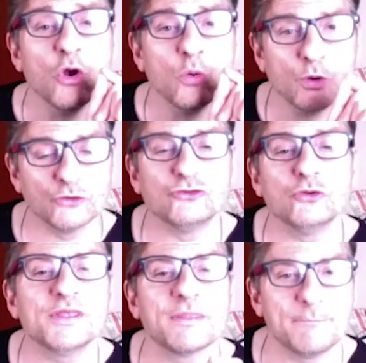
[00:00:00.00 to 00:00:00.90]
we're
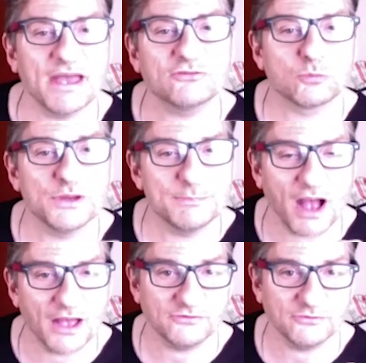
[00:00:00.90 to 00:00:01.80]
doing the best we
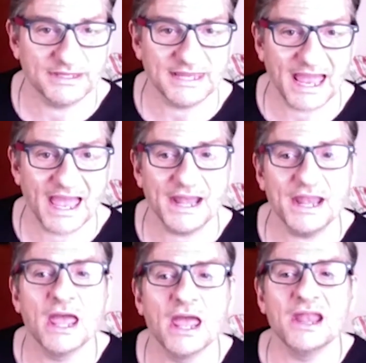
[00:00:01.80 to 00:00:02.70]
possibly
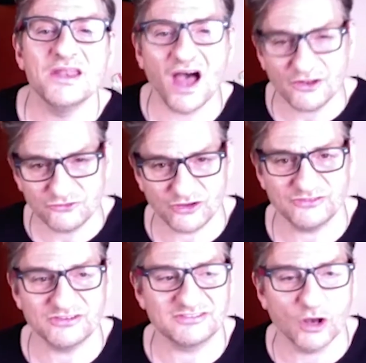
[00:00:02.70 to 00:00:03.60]
can, not just
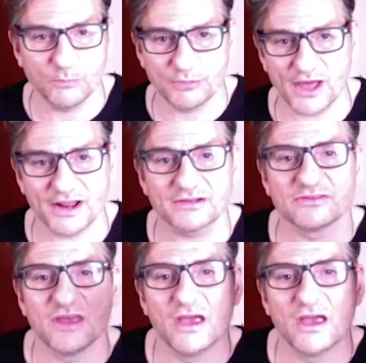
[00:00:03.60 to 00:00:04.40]
to sell product,